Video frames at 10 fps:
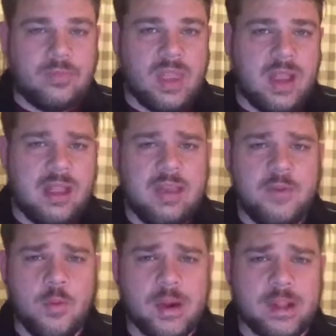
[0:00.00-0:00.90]
If
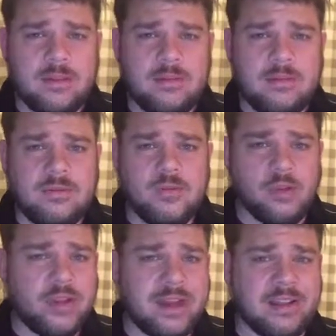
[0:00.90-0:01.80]
you want to drill
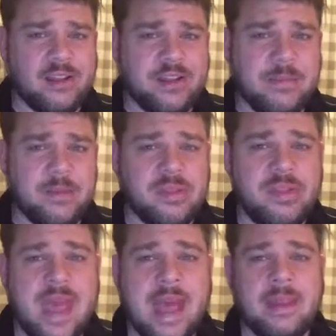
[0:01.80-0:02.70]
down a little deeper than
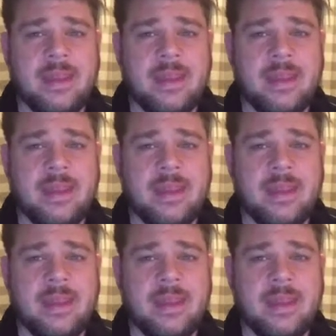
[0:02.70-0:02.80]
that,